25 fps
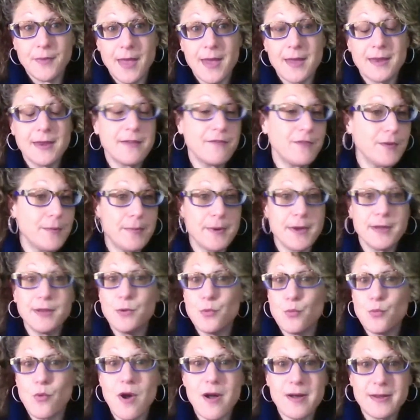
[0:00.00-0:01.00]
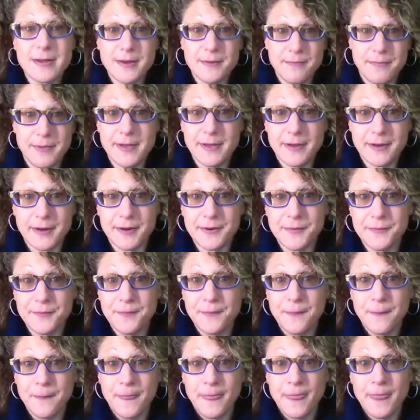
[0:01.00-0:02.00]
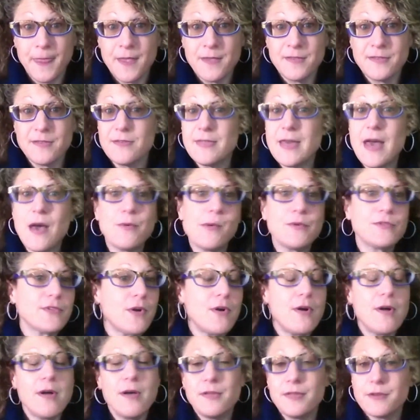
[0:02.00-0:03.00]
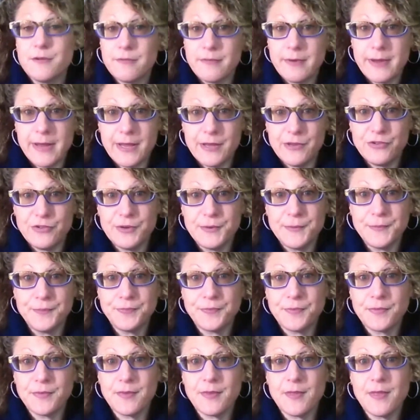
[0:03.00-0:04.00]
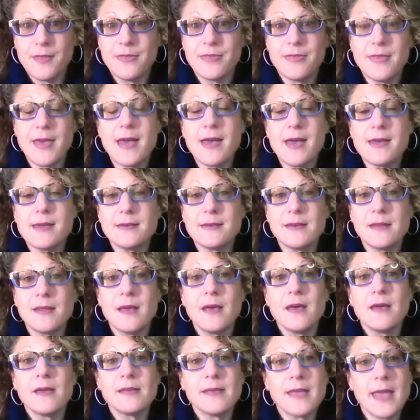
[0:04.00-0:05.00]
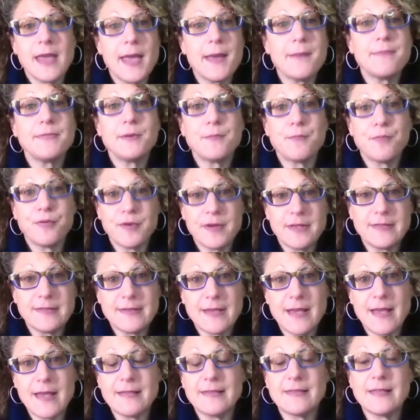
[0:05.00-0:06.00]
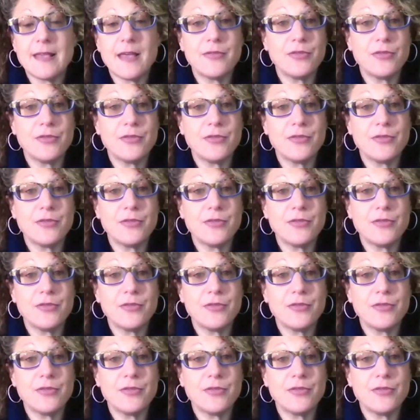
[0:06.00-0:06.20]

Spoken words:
and everybody wanted bigger. So that was all the rage. Then came the princess